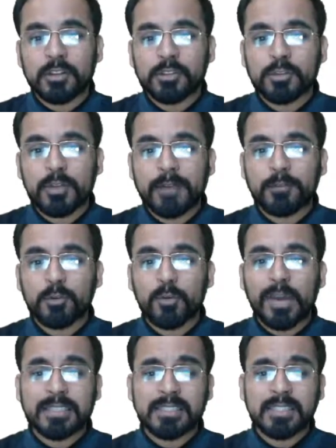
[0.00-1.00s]
So you have to
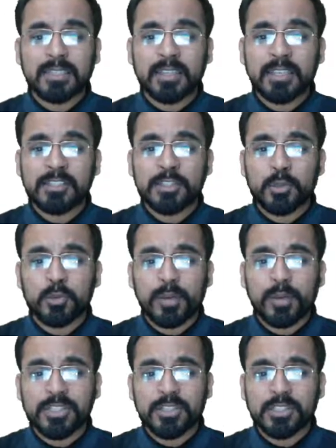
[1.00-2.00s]
answer these two
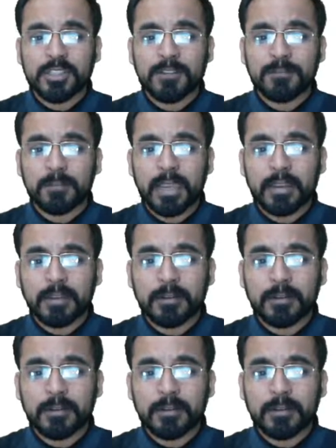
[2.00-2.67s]
questions of mine.